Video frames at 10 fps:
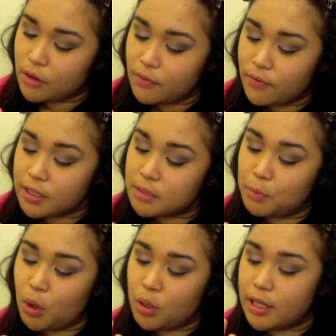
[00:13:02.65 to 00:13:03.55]
Fix
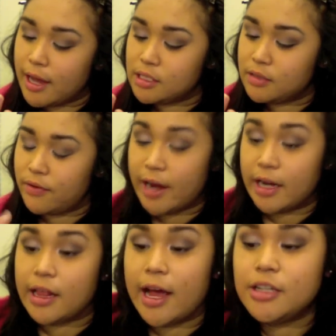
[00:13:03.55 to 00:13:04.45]
Bold Lash
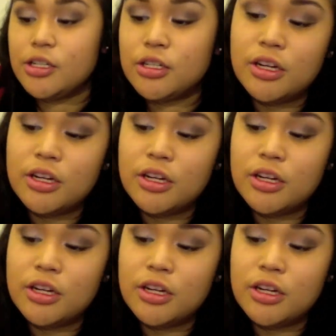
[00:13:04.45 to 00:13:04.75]
Defining Lash